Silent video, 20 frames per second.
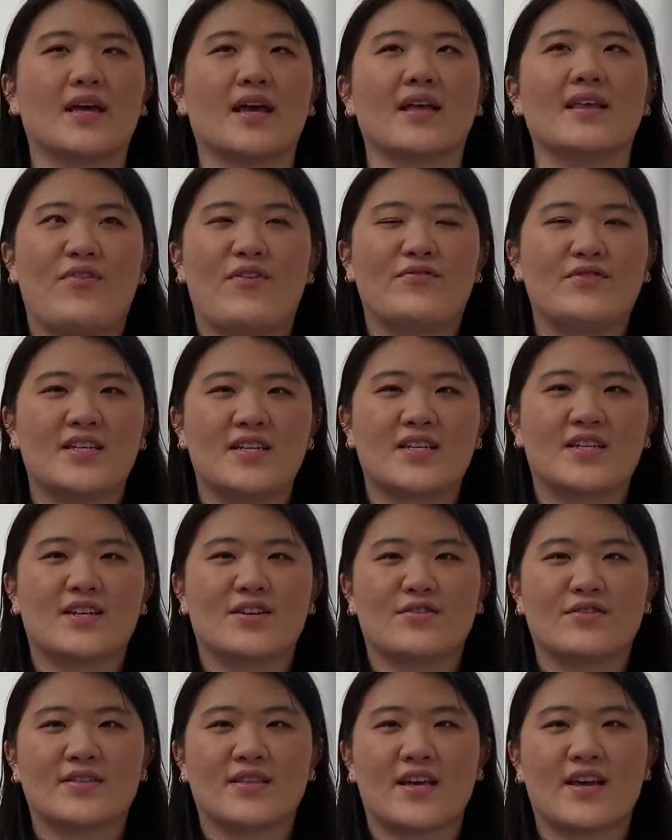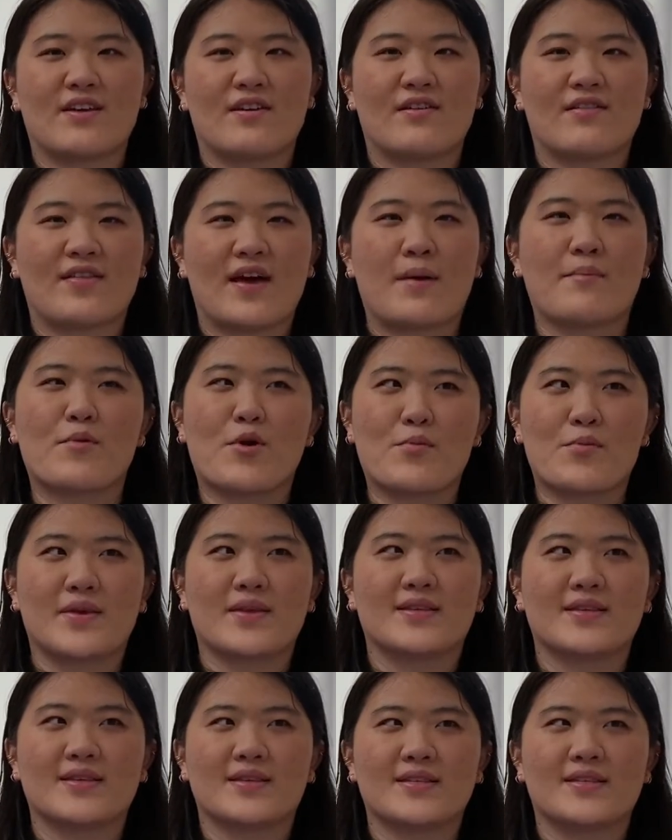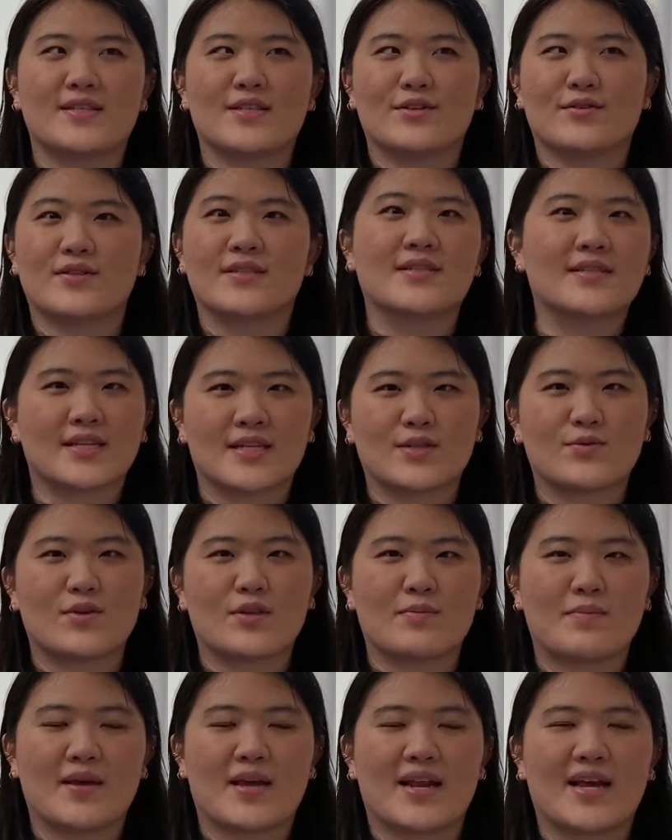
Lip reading: And 15 years later, that moment still sticks with me.